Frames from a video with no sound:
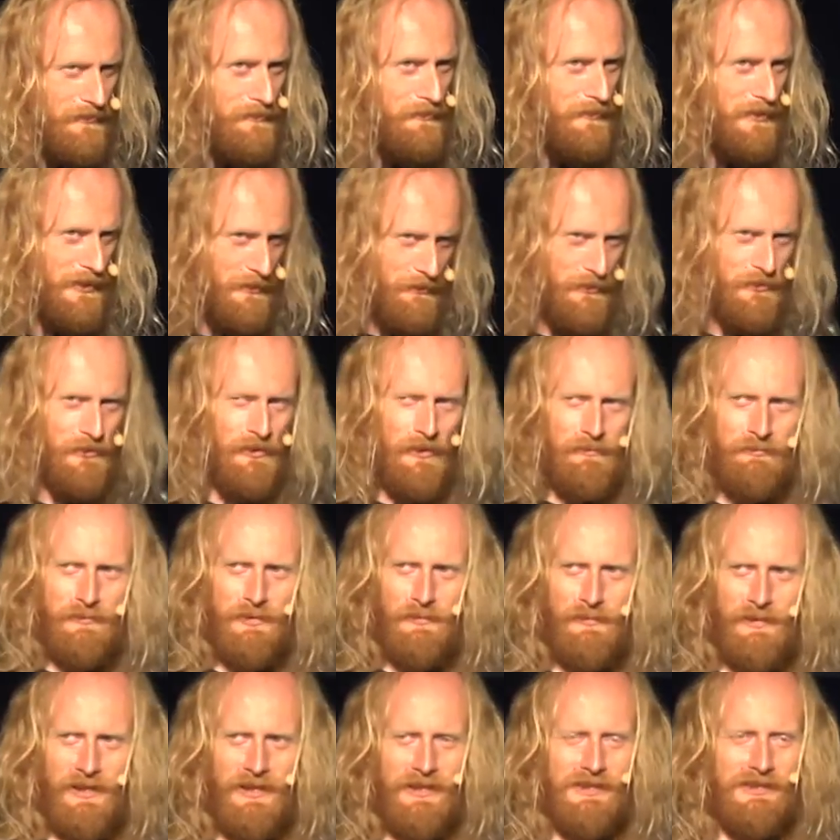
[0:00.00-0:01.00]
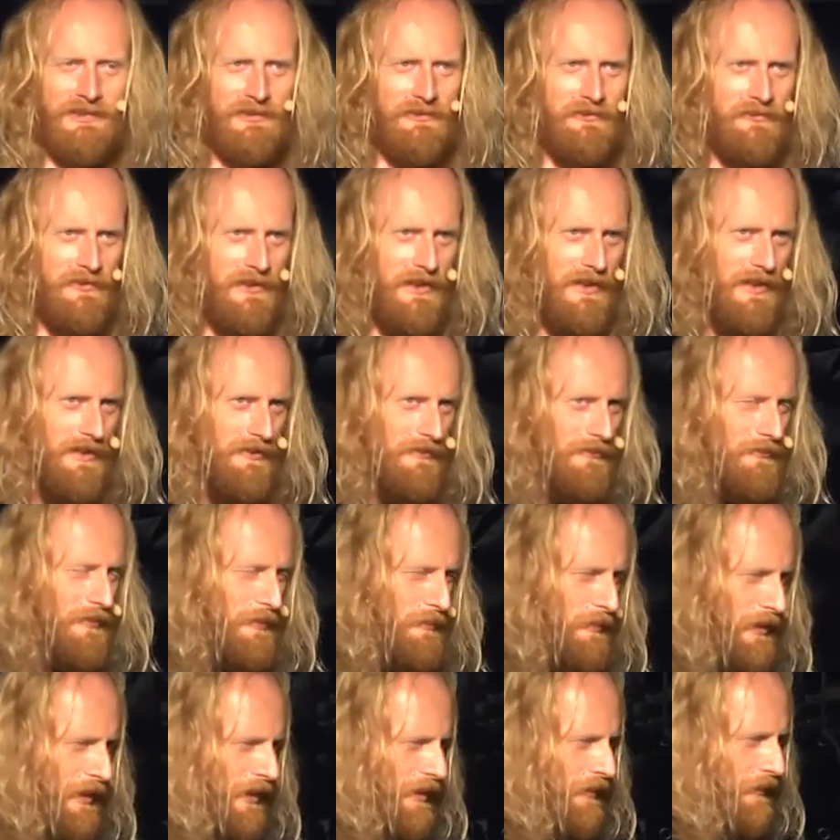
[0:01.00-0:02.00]
But it was optimized for, for
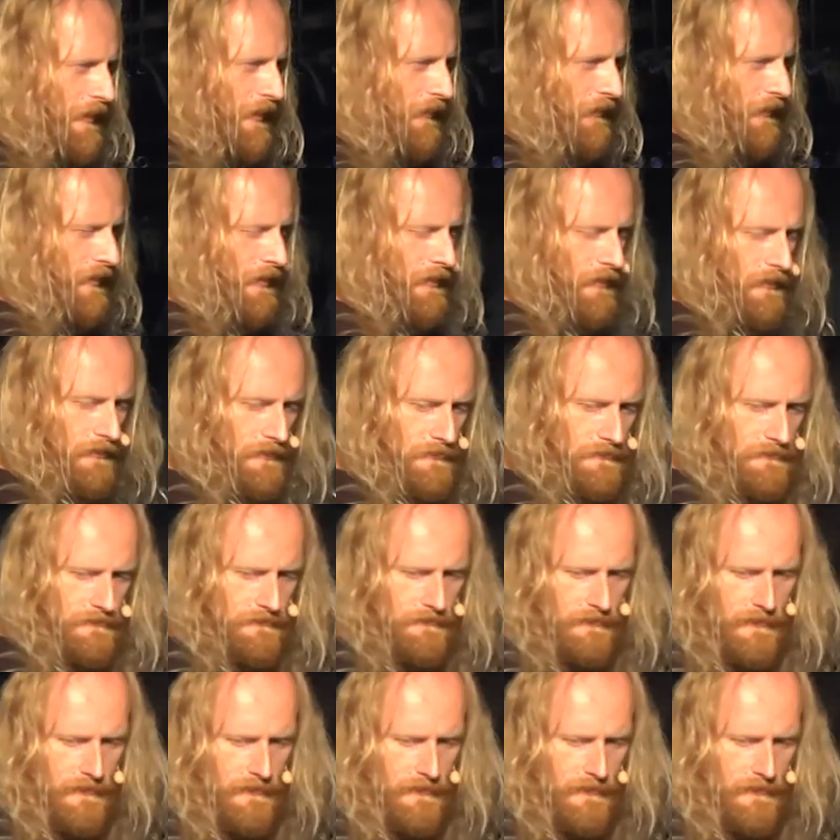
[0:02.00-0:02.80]
bioethanol.